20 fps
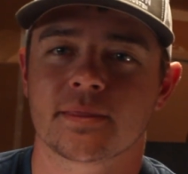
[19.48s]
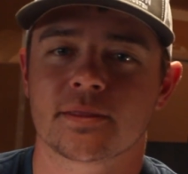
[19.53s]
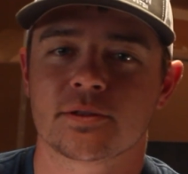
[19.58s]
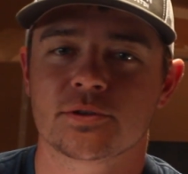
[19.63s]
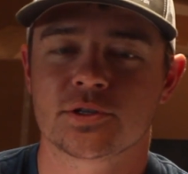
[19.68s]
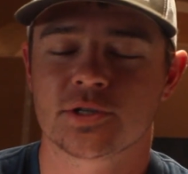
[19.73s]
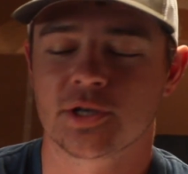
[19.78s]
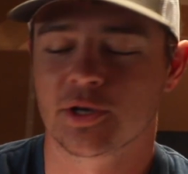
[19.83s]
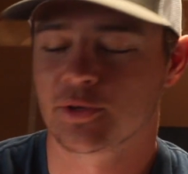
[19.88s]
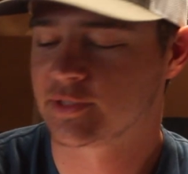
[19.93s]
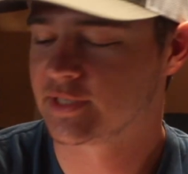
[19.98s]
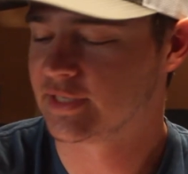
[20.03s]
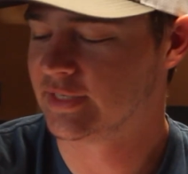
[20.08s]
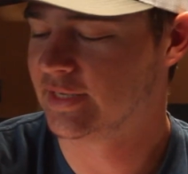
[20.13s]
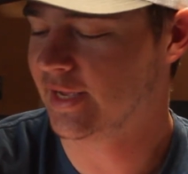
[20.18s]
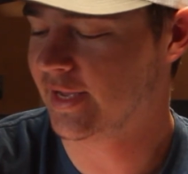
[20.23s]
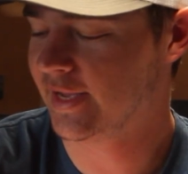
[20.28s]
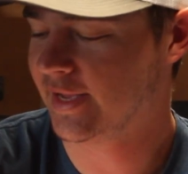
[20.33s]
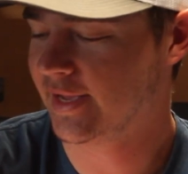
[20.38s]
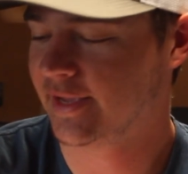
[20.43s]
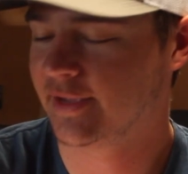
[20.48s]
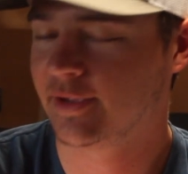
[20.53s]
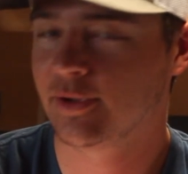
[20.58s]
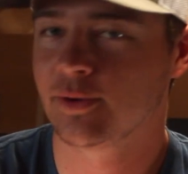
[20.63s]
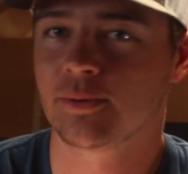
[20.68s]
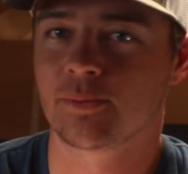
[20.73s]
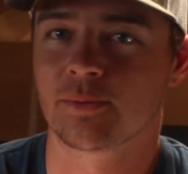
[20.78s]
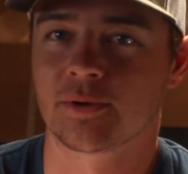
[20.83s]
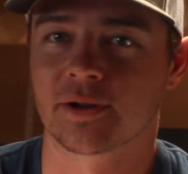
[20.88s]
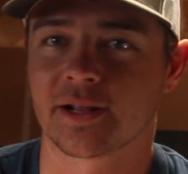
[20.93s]
So today
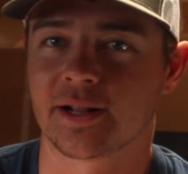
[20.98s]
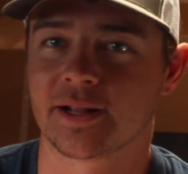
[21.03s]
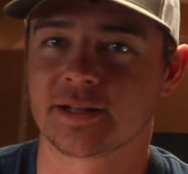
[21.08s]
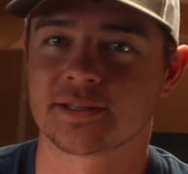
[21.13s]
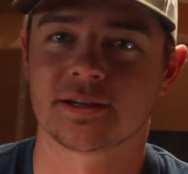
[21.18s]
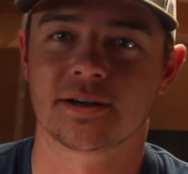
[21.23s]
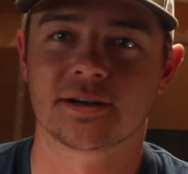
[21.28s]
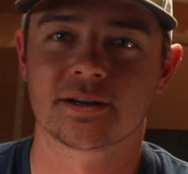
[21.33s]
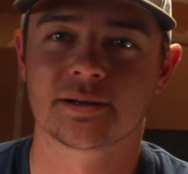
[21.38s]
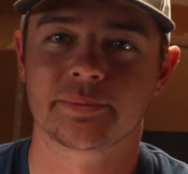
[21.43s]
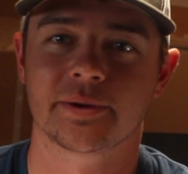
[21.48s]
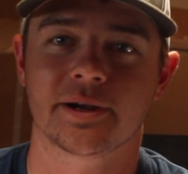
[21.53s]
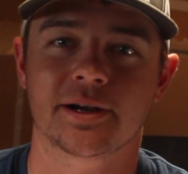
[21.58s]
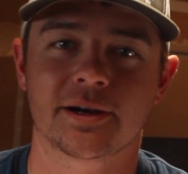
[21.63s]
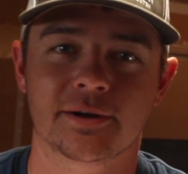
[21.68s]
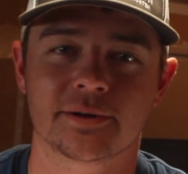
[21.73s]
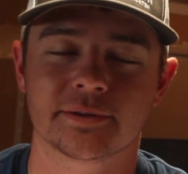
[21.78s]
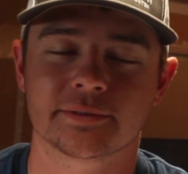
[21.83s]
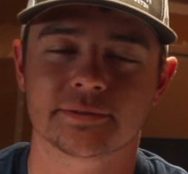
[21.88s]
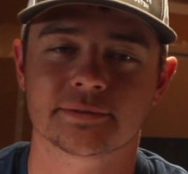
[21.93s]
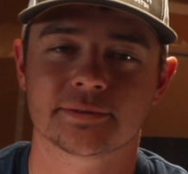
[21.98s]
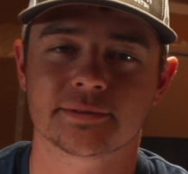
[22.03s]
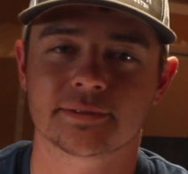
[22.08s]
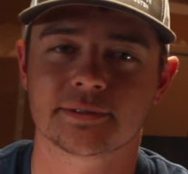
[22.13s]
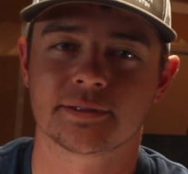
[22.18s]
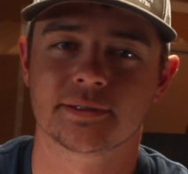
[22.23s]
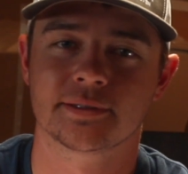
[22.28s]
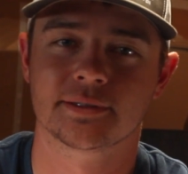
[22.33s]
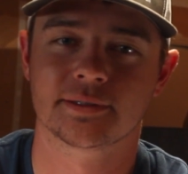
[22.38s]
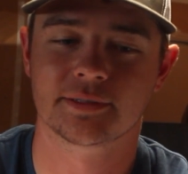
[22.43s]
we're gonna kind of talk about,
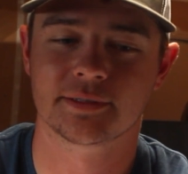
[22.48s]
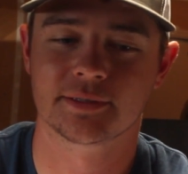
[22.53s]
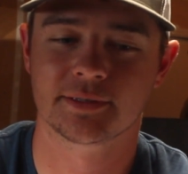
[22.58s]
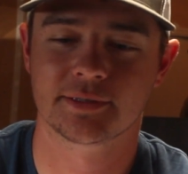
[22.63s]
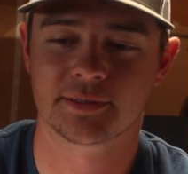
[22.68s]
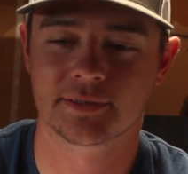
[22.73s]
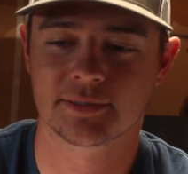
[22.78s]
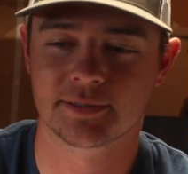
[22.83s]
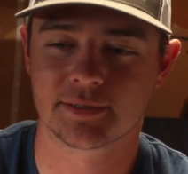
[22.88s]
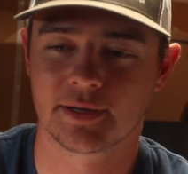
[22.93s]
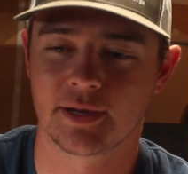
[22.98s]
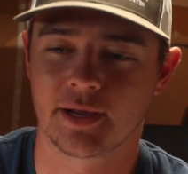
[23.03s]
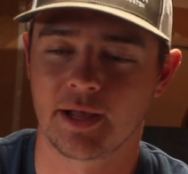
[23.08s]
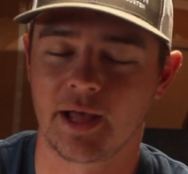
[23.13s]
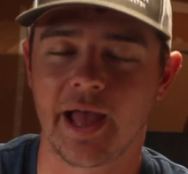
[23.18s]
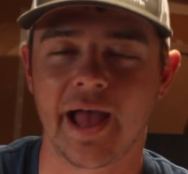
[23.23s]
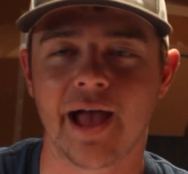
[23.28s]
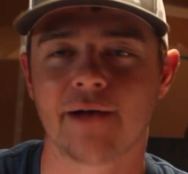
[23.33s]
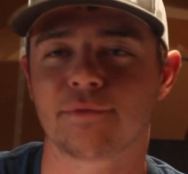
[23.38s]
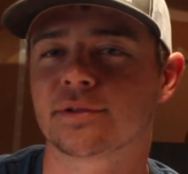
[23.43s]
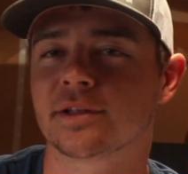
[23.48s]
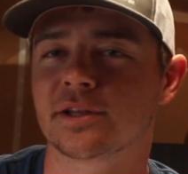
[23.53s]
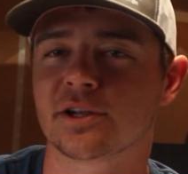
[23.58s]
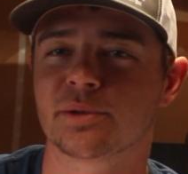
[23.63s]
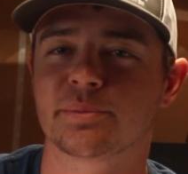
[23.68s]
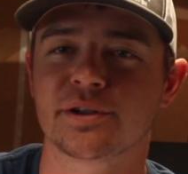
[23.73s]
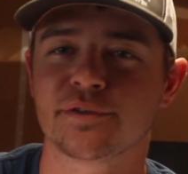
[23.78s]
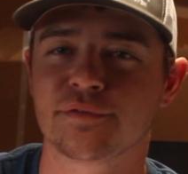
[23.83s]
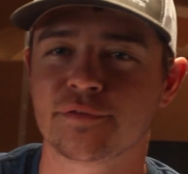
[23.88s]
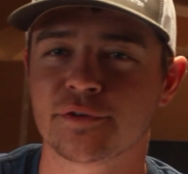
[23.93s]
I have a little
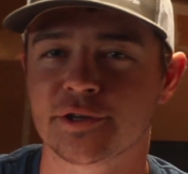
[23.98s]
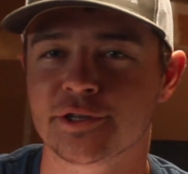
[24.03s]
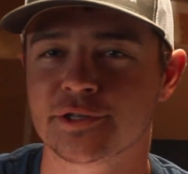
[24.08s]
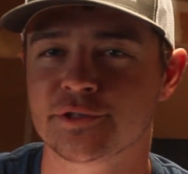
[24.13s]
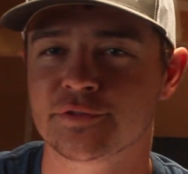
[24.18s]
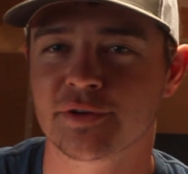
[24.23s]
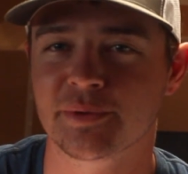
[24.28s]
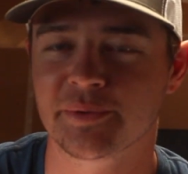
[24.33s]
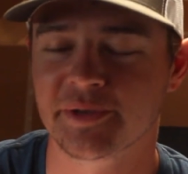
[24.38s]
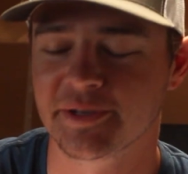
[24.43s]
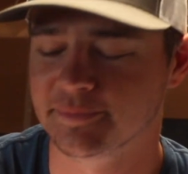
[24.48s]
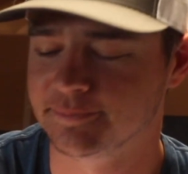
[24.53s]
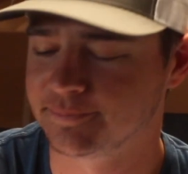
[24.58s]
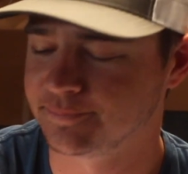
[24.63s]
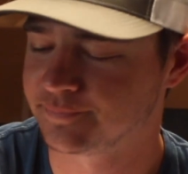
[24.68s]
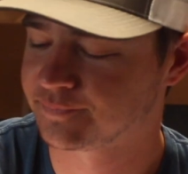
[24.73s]
bit of footage from it,